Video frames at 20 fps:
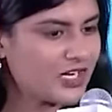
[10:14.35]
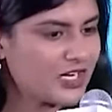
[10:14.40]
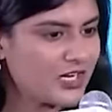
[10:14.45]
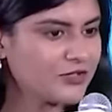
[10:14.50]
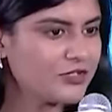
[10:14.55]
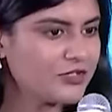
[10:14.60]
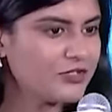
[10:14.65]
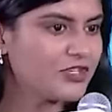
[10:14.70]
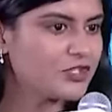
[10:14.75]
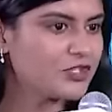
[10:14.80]
How
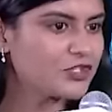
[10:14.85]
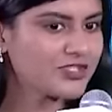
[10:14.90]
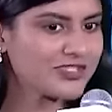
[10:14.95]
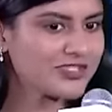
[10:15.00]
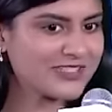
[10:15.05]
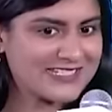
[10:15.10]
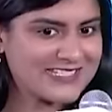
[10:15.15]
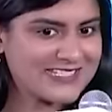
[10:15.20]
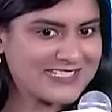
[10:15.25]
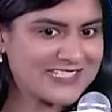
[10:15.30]
did you ensure
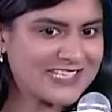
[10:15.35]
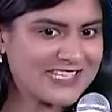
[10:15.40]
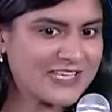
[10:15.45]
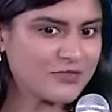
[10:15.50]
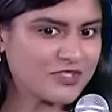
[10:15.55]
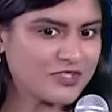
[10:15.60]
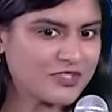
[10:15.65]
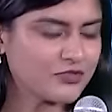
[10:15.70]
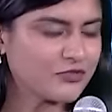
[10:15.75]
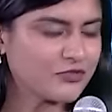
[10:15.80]
that it
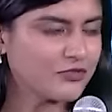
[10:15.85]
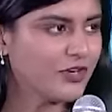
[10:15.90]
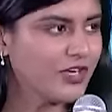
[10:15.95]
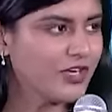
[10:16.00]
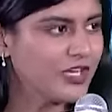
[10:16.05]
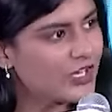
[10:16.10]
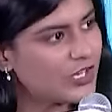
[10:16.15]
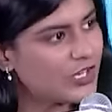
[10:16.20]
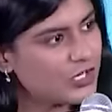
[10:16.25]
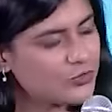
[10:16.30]
seeps through
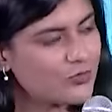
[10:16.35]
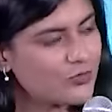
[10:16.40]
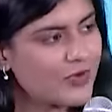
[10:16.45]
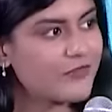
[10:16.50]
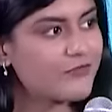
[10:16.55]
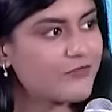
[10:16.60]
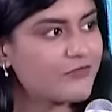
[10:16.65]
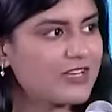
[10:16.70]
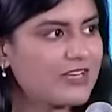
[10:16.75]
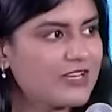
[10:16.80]
into
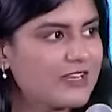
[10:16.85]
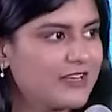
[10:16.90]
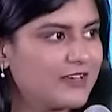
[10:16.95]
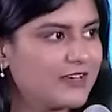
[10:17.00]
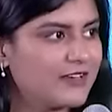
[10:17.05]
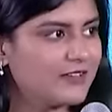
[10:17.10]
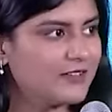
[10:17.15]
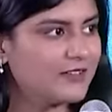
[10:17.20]
every layer?